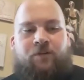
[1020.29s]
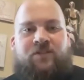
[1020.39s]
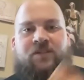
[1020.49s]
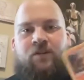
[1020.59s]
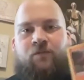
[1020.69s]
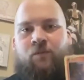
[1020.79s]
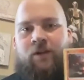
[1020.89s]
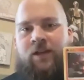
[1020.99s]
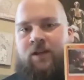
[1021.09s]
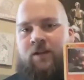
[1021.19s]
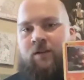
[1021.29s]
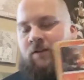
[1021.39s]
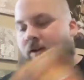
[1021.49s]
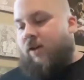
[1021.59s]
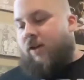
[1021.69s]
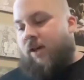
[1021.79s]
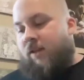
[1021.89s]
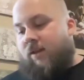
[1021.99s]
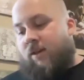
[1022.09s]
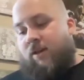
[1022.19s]
put Incineroar in,
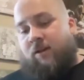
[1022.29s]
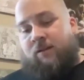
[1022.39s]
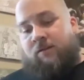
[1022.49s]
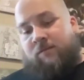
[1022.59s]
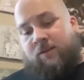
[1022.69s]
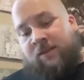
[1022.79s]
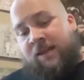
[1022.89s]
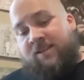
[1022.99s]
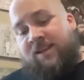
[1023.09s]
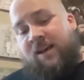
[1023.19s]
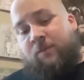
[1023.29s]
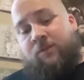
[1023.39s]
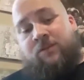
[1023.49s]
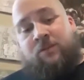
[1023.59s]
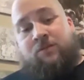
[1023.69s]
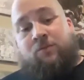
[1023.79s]
and then that attack will do